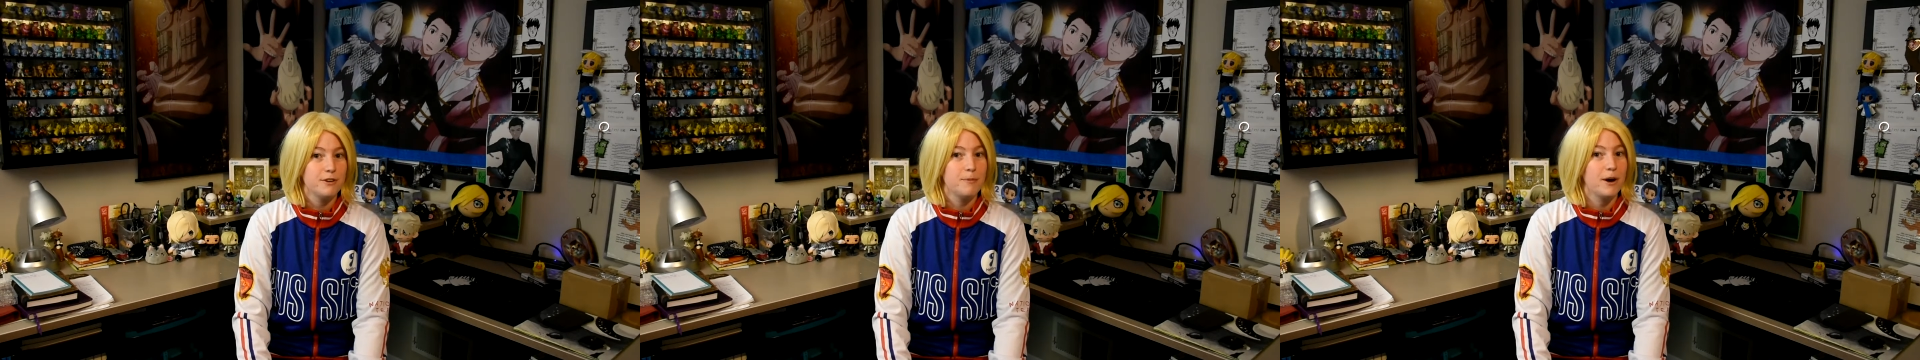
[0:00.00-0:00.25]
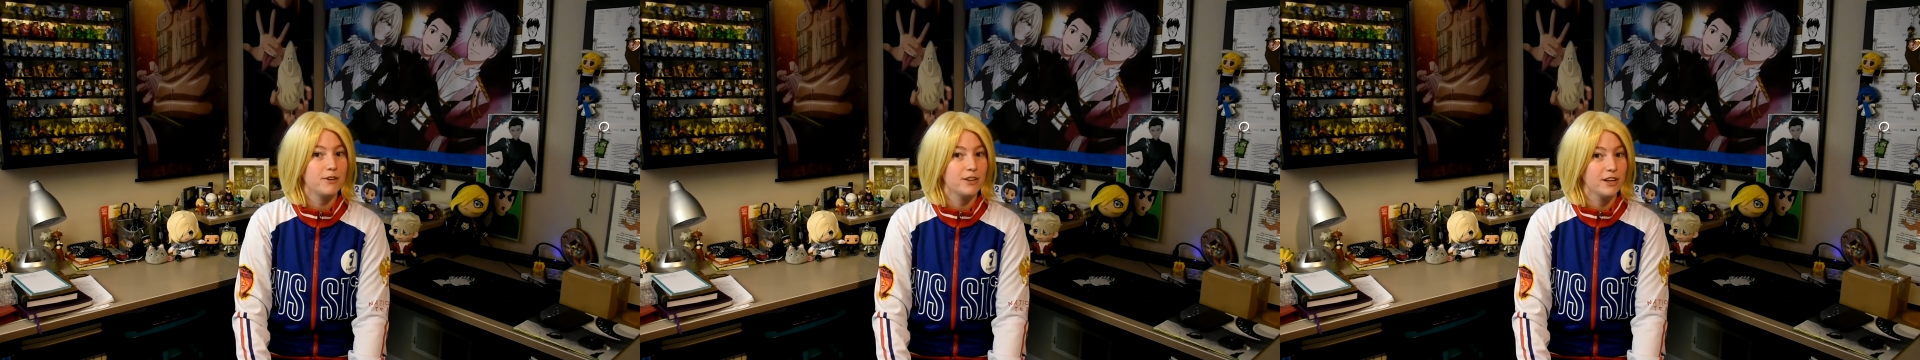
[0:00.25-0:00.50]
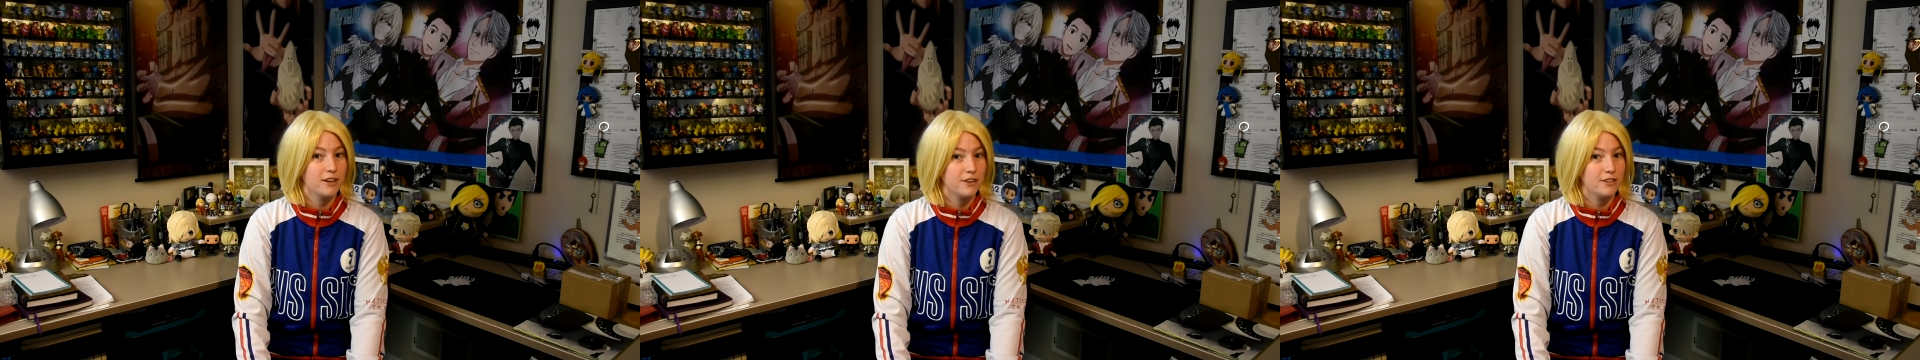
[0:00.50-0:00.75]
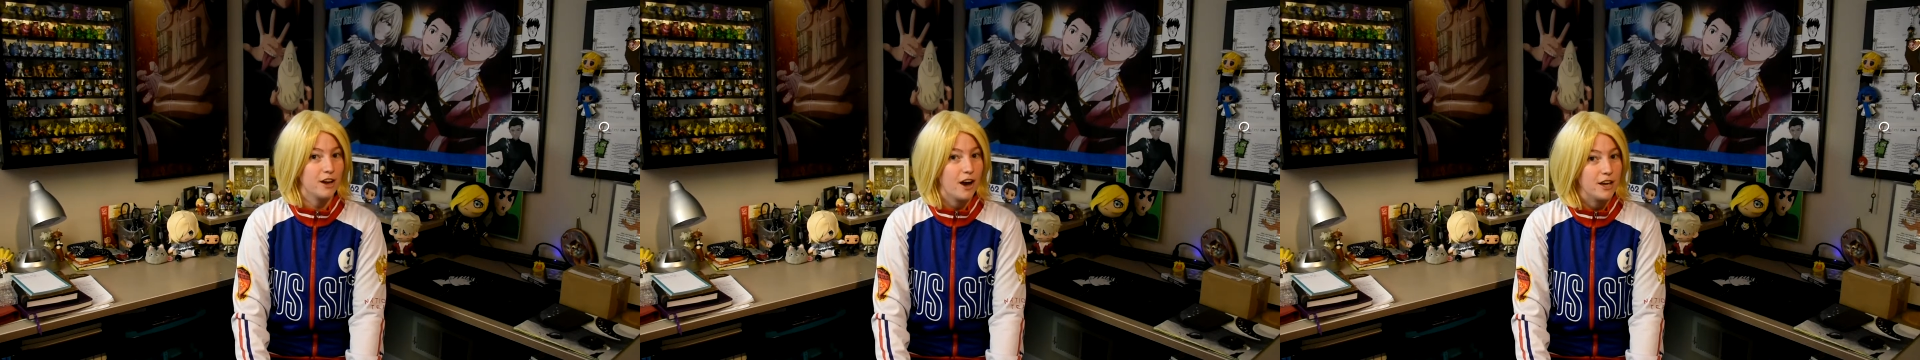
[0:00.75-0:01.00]
about getting
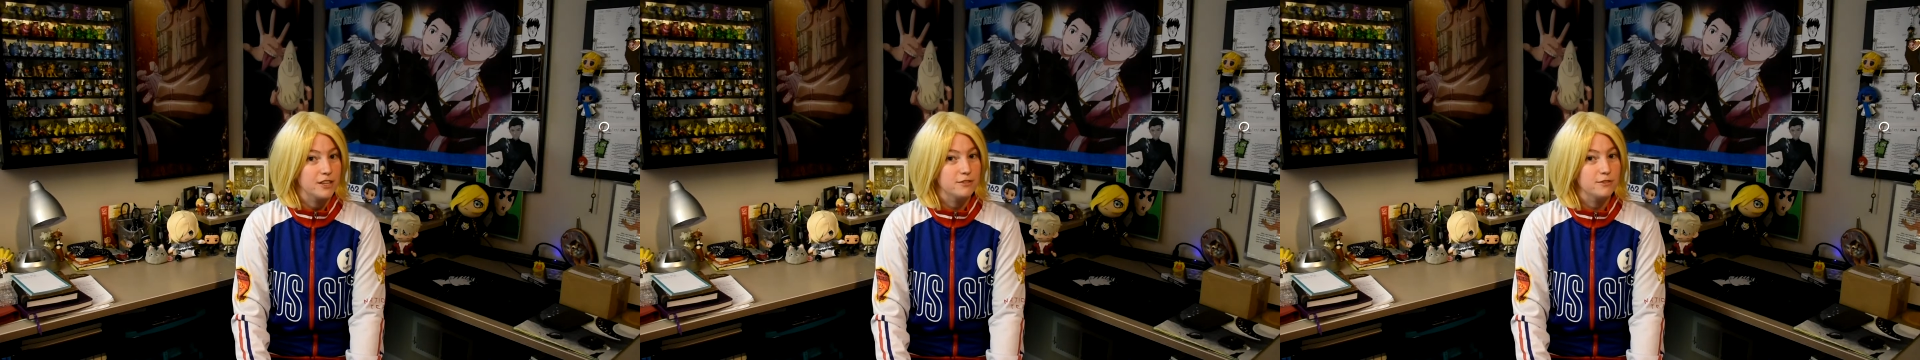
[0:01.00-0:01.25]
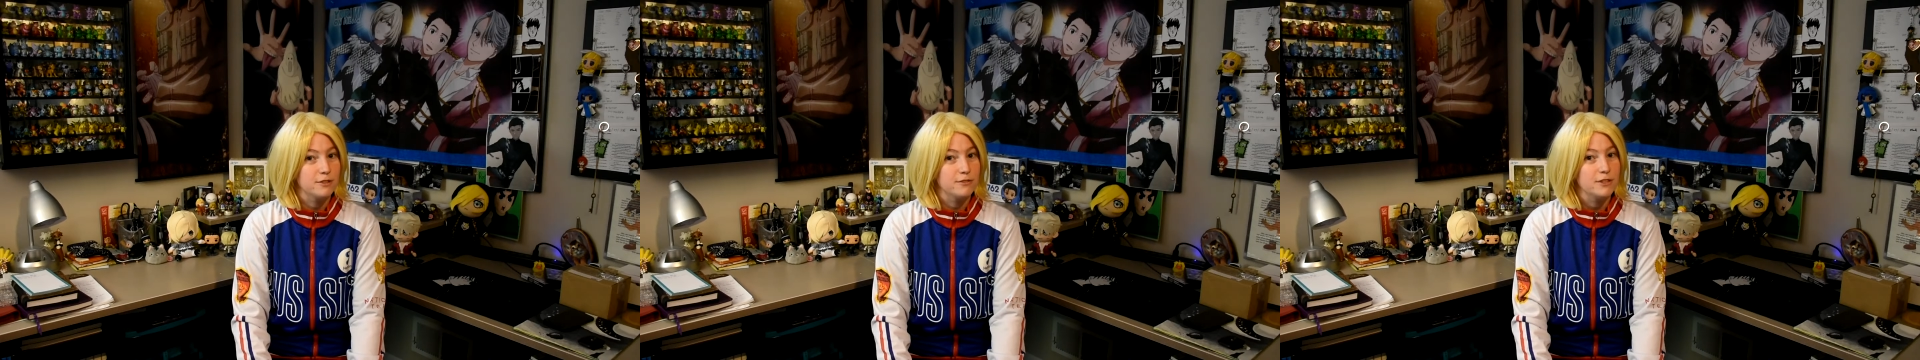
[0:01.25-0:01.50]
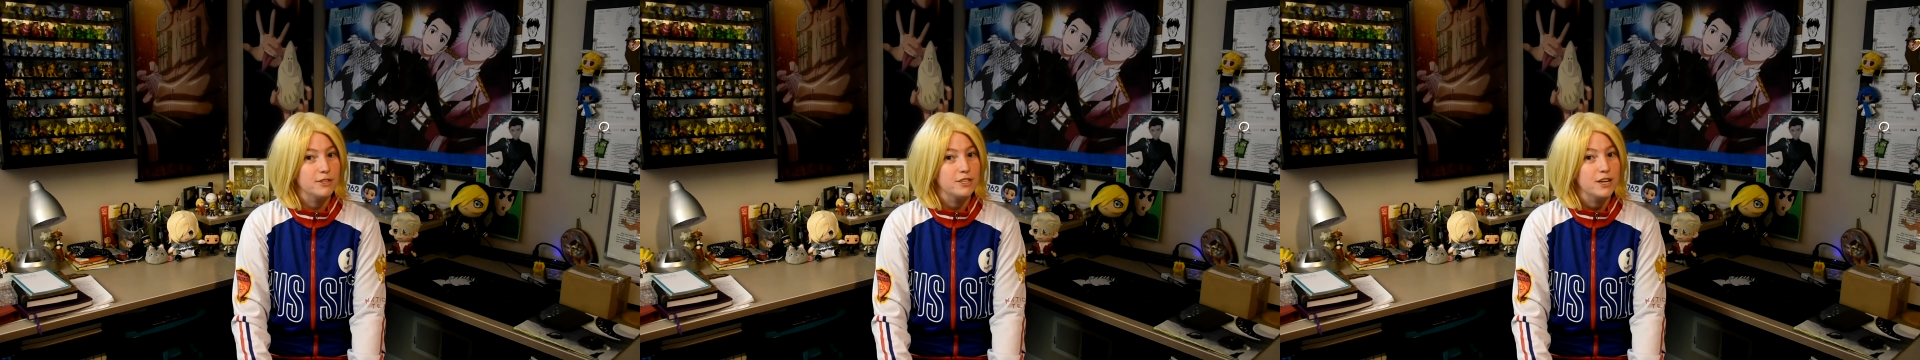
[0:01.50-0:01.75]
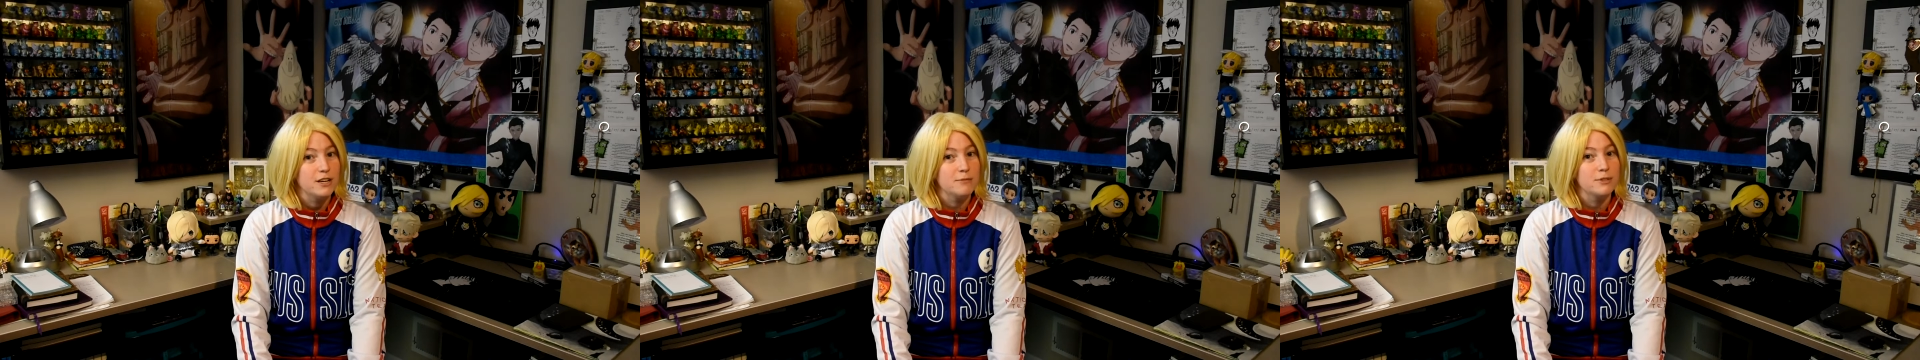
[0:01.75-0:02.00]
on the ice for the first
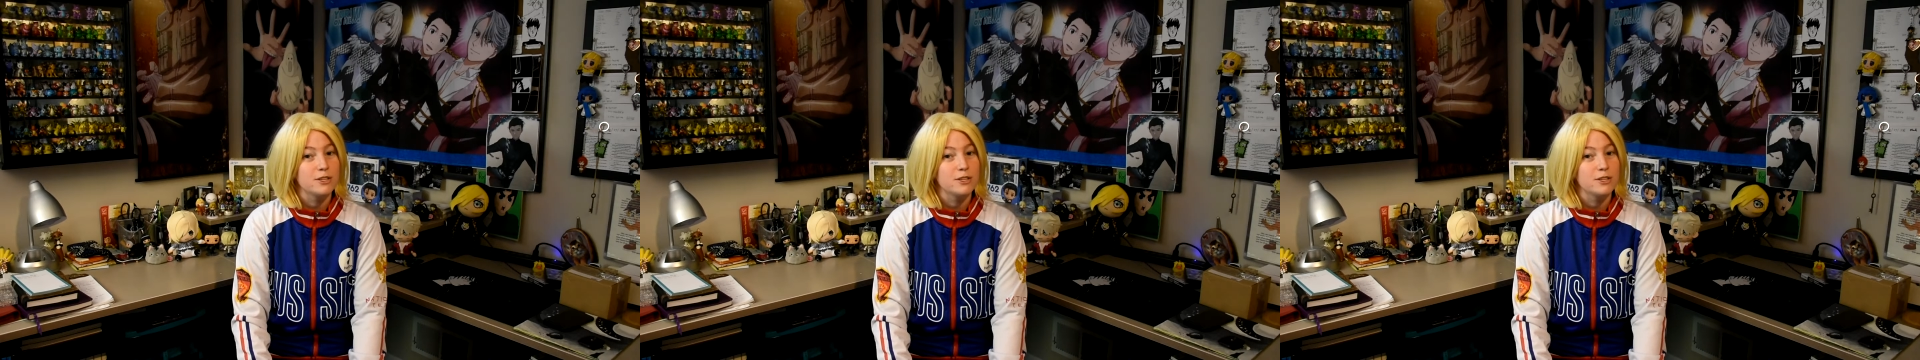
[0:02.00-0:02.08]
time,